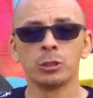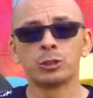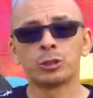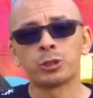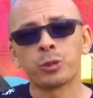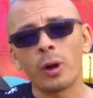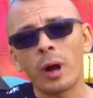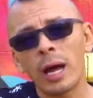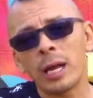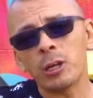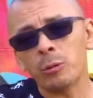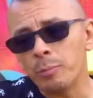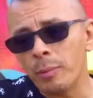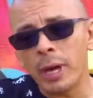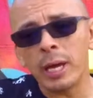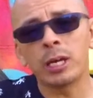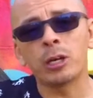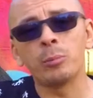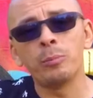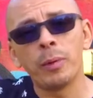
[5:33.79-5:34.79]
Try to
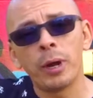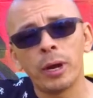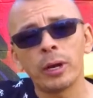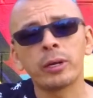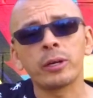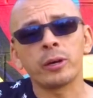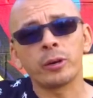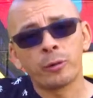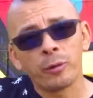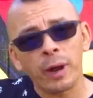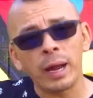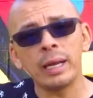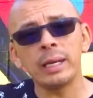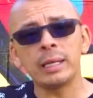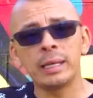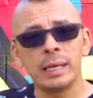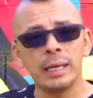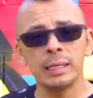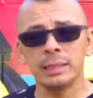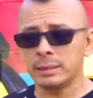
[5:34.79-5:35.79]
make America great
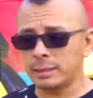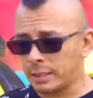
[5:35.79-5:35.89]
again.